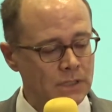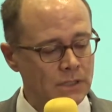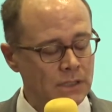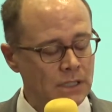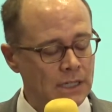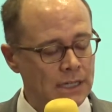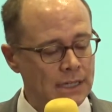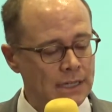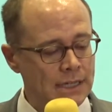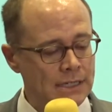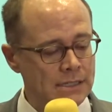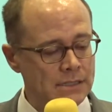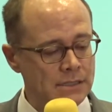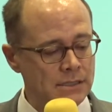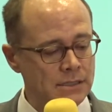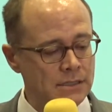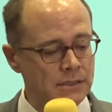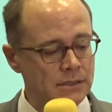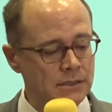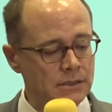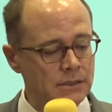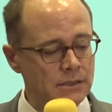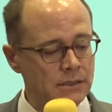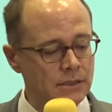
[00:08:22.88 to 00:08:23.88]
And
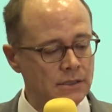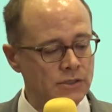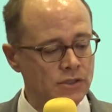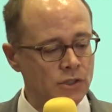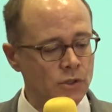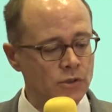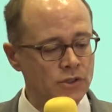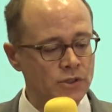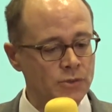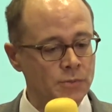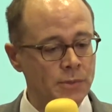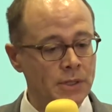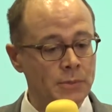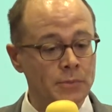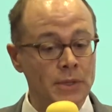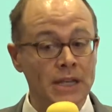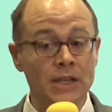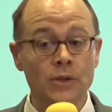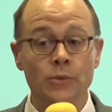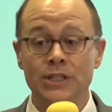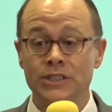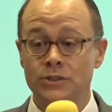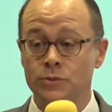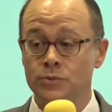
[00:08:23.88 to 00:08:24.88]
so there's been
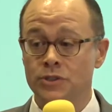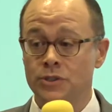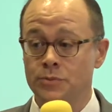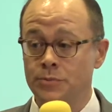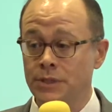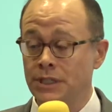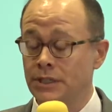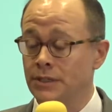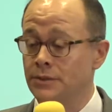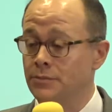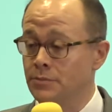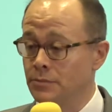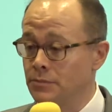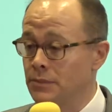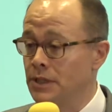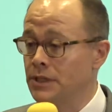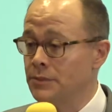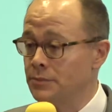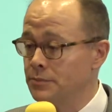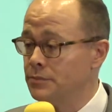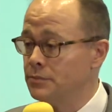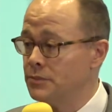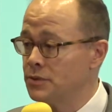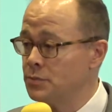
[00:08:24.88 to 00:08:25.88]
many ways in which
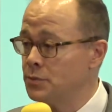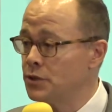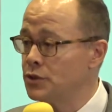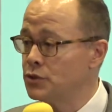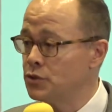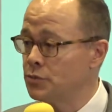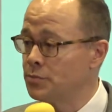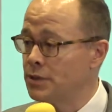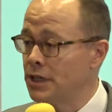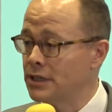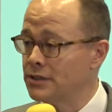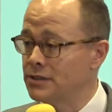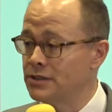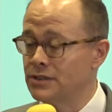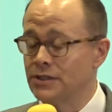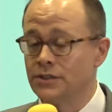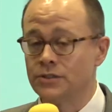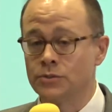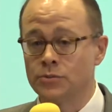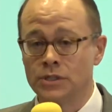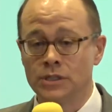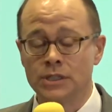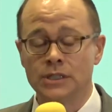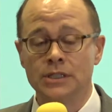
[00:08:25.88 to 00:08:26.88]
my spiritual practice
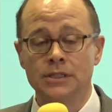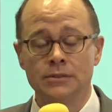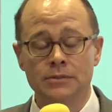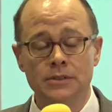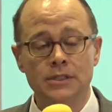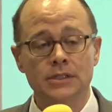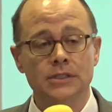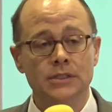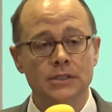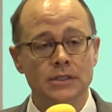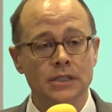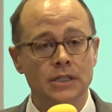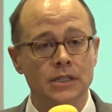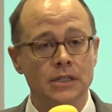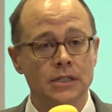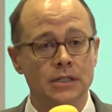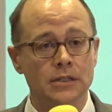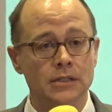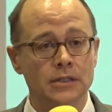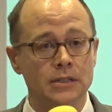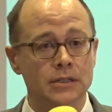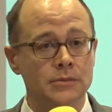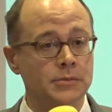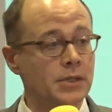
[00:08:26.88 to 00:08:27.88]
has really
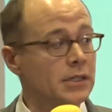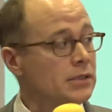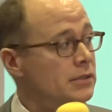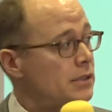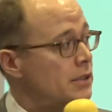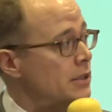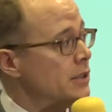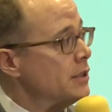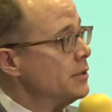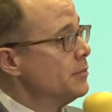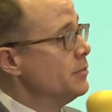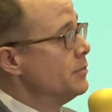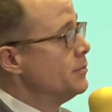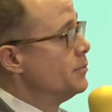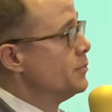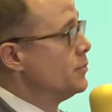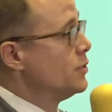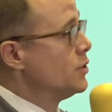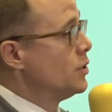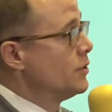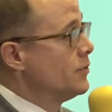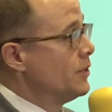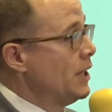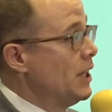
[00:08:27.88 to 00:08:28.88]

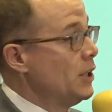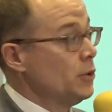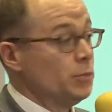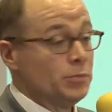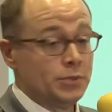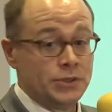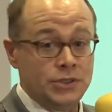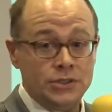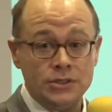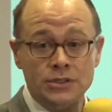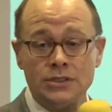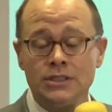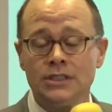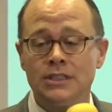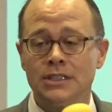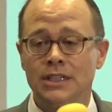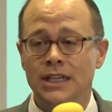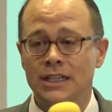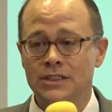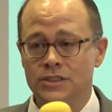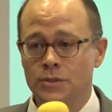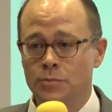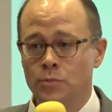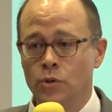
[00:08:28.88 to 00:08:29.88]
sort of helped
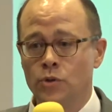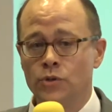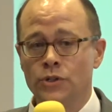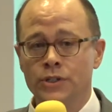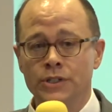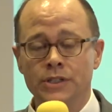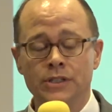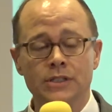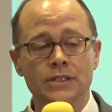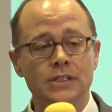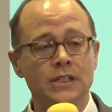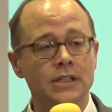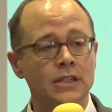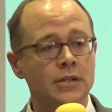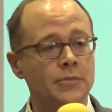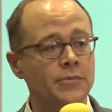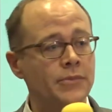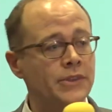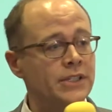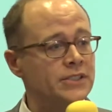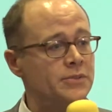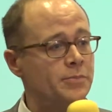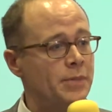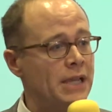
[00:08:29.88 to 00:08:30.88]
and supported
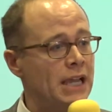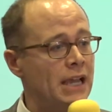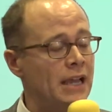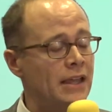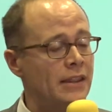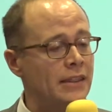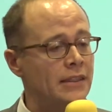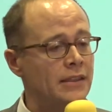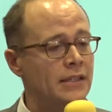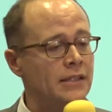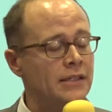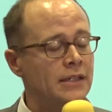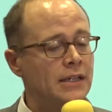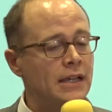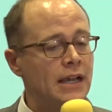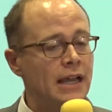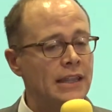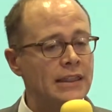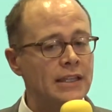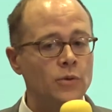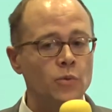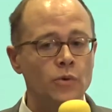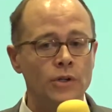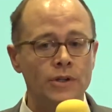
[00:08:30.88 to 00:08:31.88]
this path. I
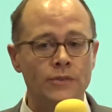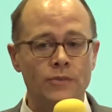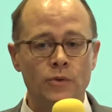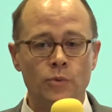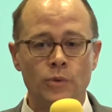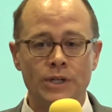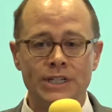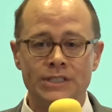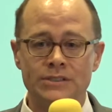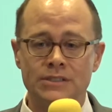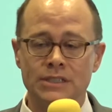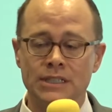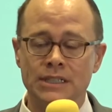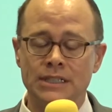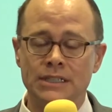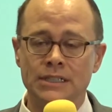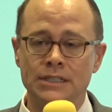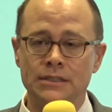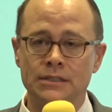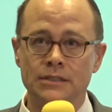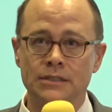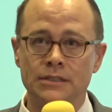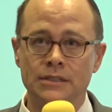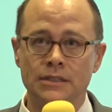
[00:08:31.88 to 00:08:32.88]
think one of the ways that
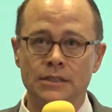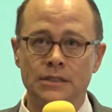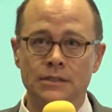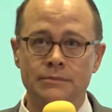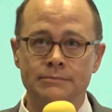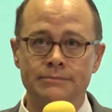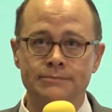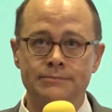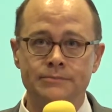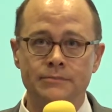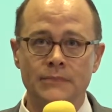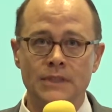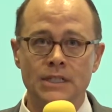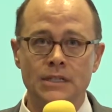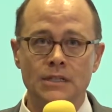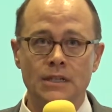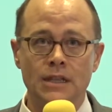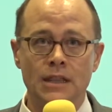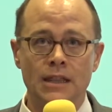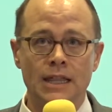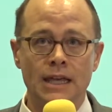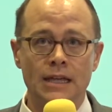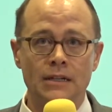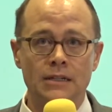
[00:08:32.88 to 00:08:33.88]
it
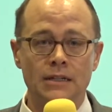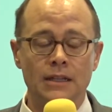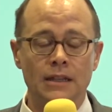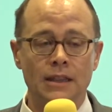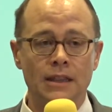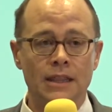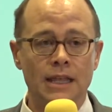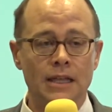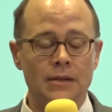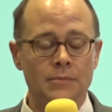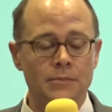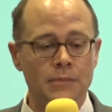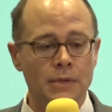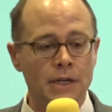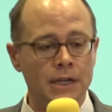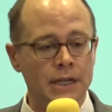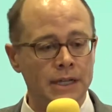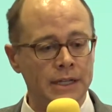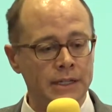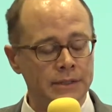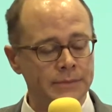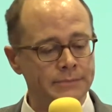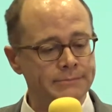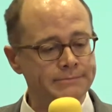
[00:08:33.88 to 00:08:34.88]
that
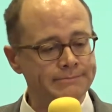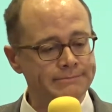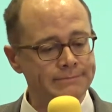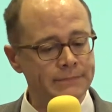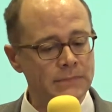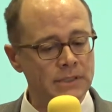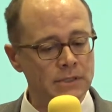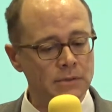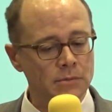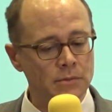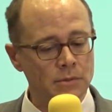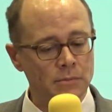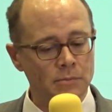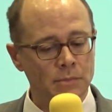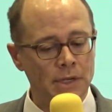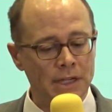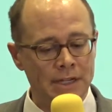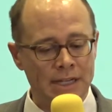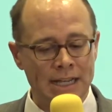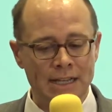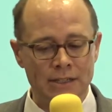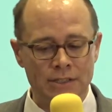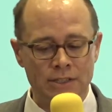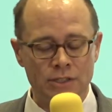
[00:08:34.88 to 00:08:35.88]
my
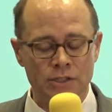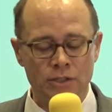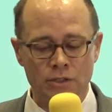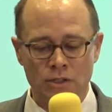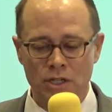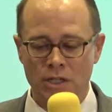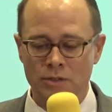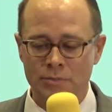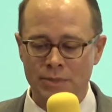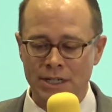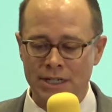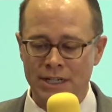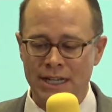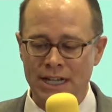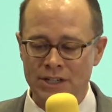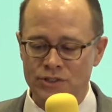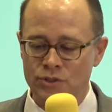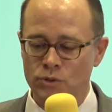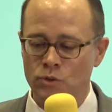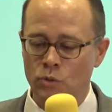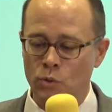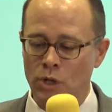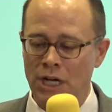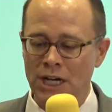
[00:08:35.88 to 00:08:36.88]

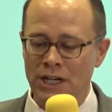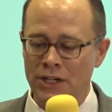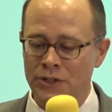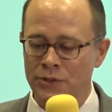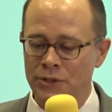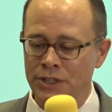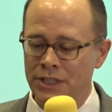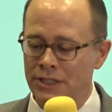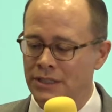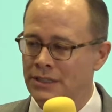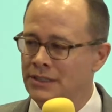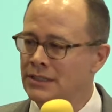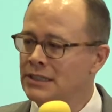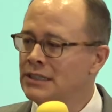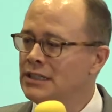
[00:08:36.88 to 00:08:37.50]
natural wiring